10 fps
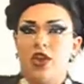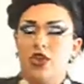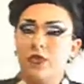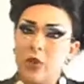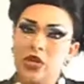
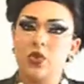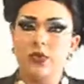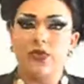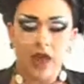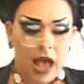You've been doing
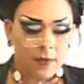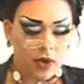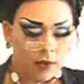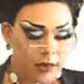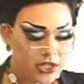
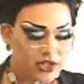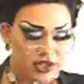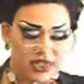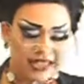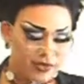phenomenal, but
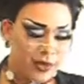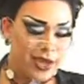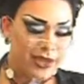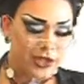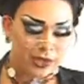just this
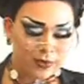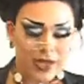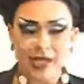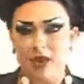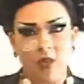week it just
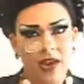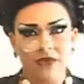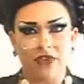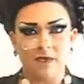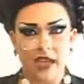wasn't a win
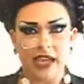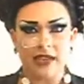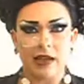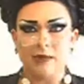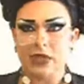for
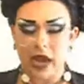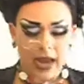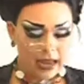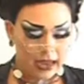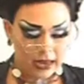me. I'm
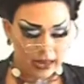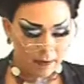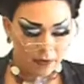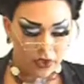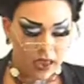sorry, honey.
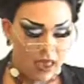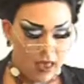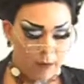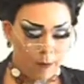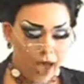
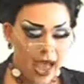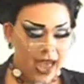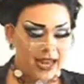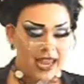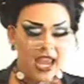
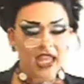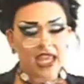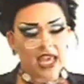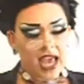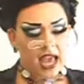But in
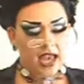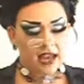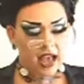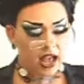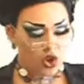the
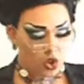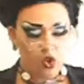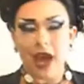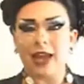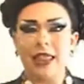end,
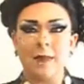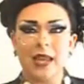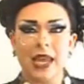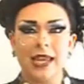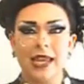who got
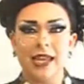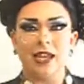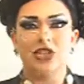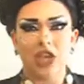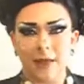eliminated?
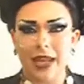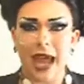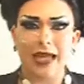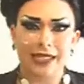Gemini